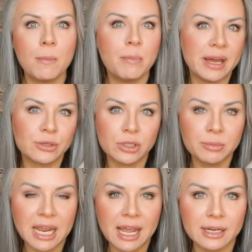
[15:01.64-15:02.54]

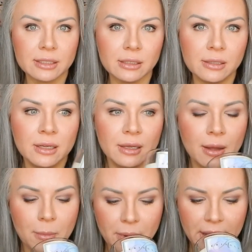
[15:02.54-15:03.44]
bedroom candle,
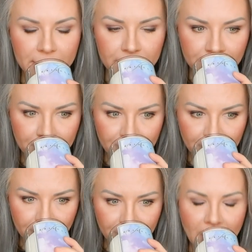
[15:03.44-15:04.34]
but
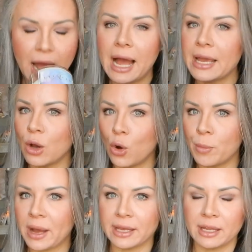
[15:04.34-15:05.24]
I
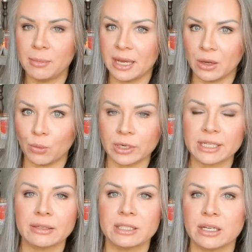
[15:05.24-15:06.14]
hope I can make it work
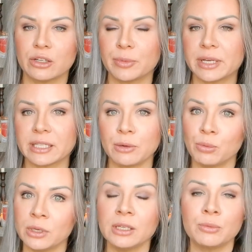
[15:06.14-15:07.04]
downstairs because I
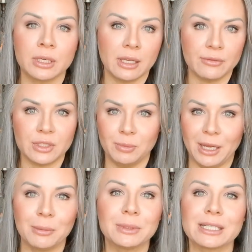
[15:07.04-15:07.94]
really would love to
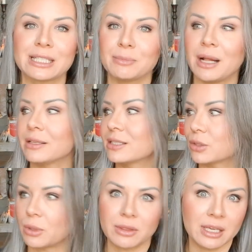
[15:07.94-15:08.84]
be able to smell this
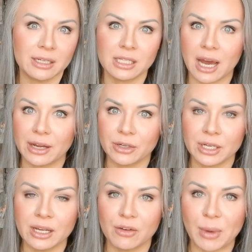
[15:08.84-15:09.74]
throughout the
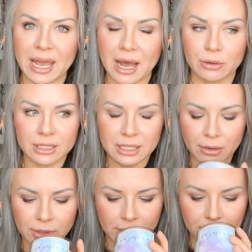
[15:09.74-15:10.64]
entirety of my house
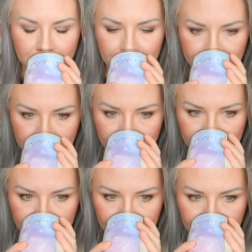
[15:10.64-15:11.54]
down here.
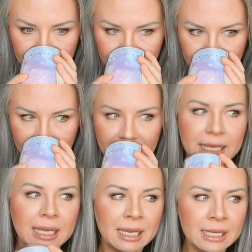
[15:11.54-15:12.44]

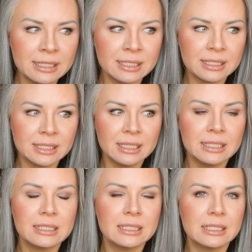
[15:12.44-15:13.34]
It's
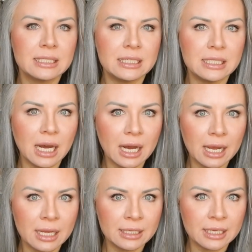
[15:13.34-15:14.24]

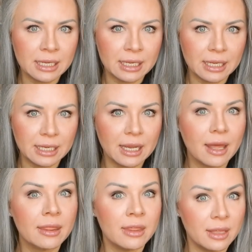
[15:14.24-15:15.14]
stunning.
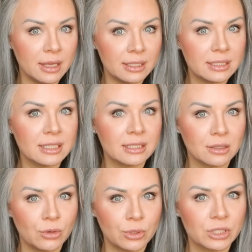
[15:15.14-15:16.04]
This is
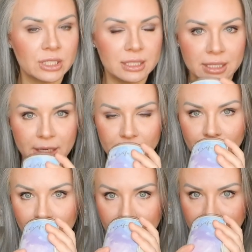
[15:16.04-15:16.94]
a gorgeous scent,
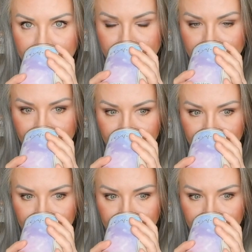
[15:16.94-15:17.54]
you guys.